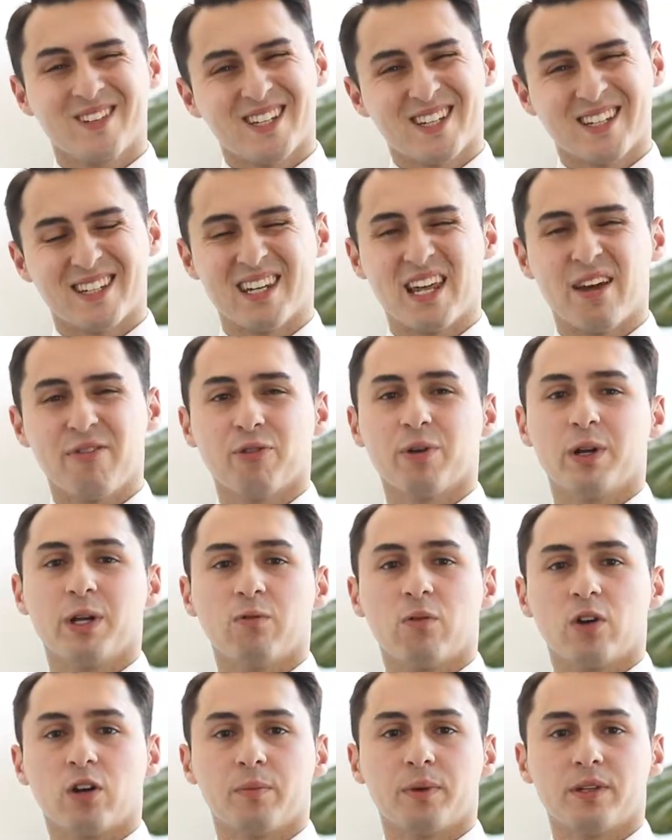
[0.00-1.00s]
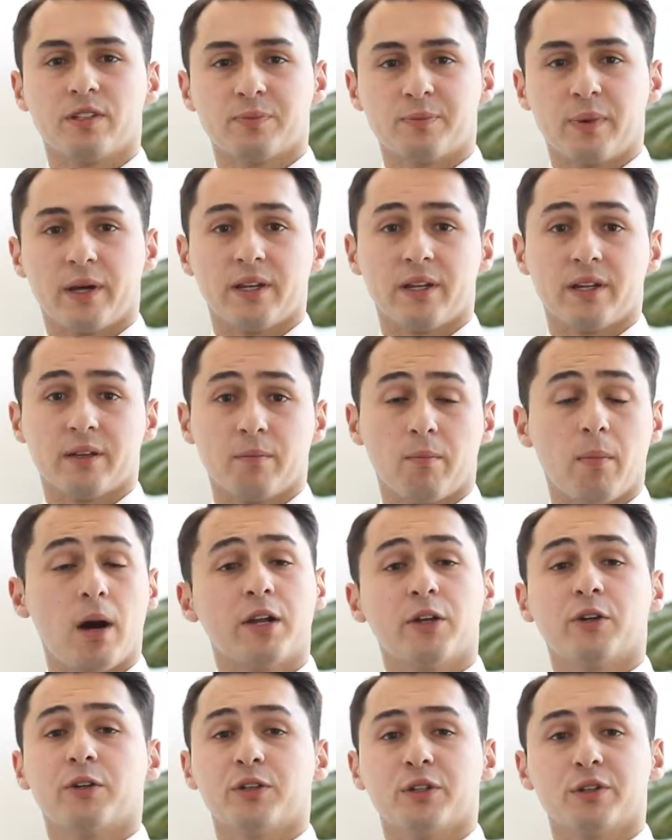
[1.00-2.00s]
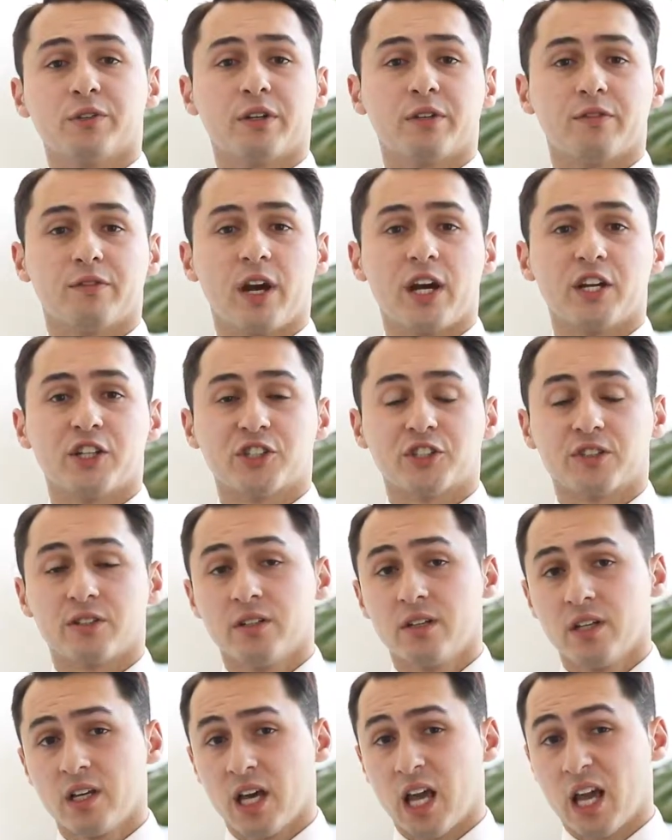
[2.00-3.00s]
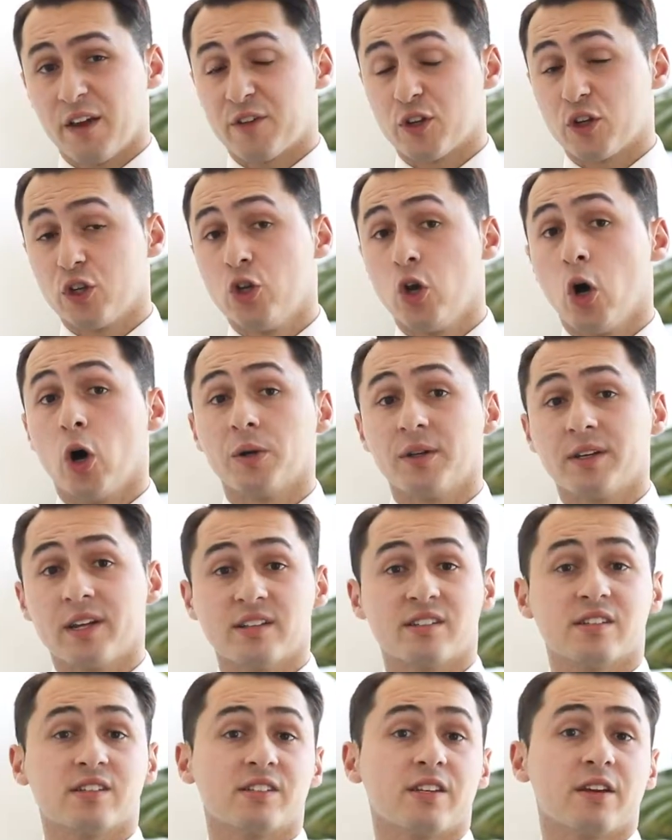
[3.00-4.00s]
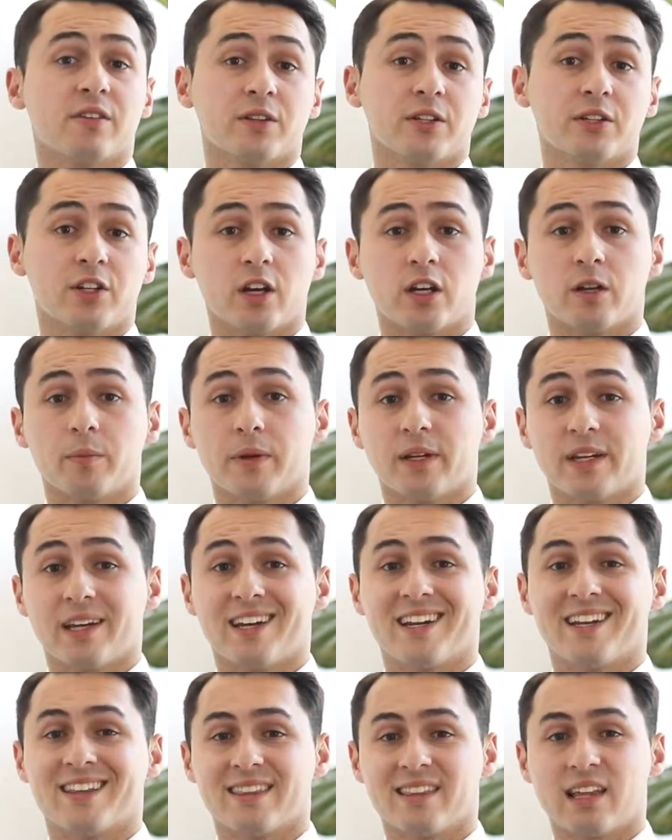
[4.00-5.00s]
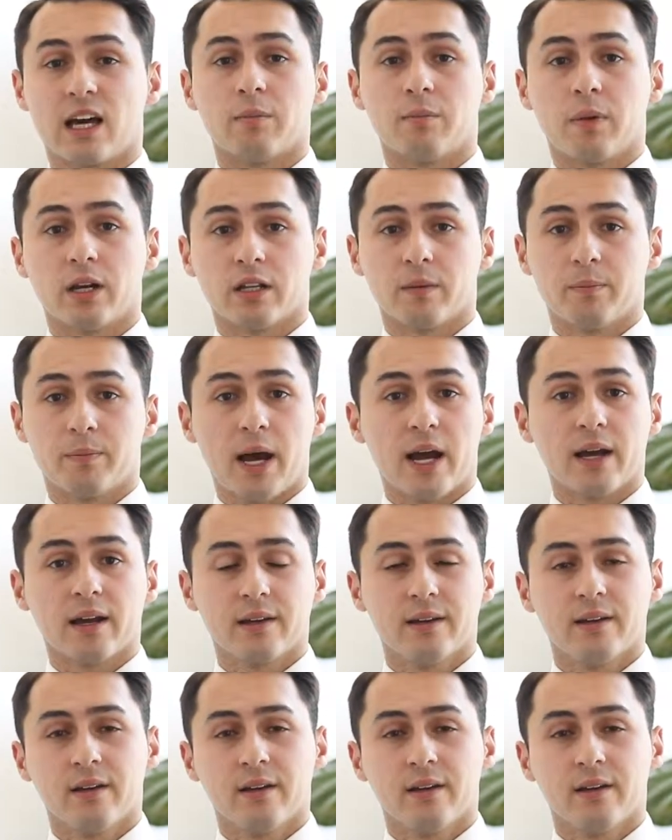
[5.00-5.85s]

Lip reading: You never really want to be spending money on your renovation if you're not necessarily going to be getting that money back.